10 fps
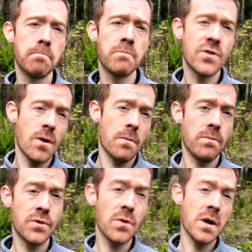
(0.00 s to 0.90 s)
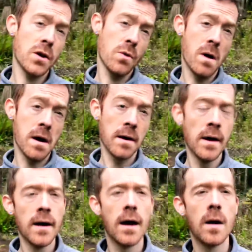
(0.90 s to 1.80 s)
So there you are.
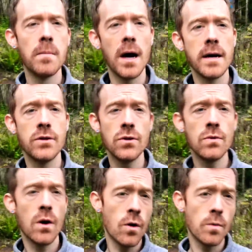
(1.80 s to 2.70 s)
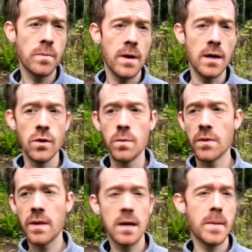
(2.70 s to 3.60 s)
I do hope that you will
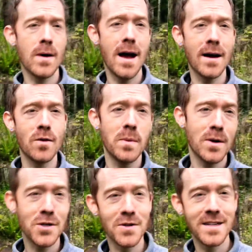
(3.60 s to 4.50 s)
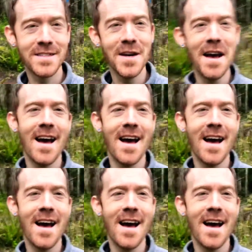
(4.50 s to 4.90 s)
think about acupuncturists